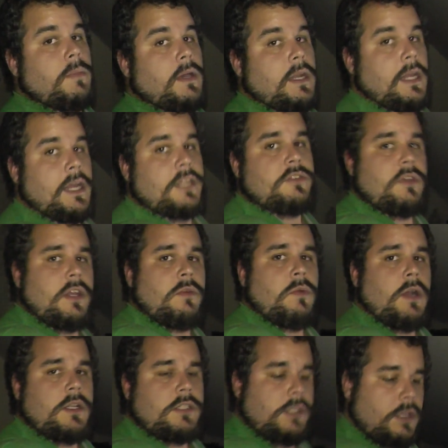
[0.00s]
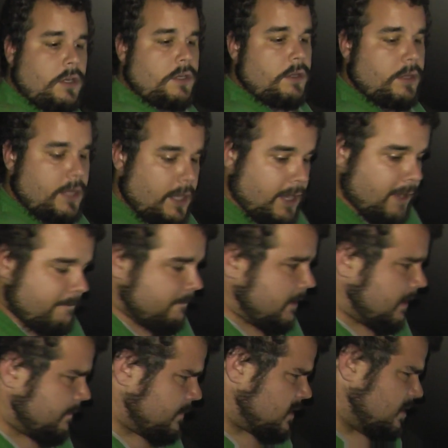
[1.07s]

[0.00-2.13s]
But Adrian wants to go do coffee. I'm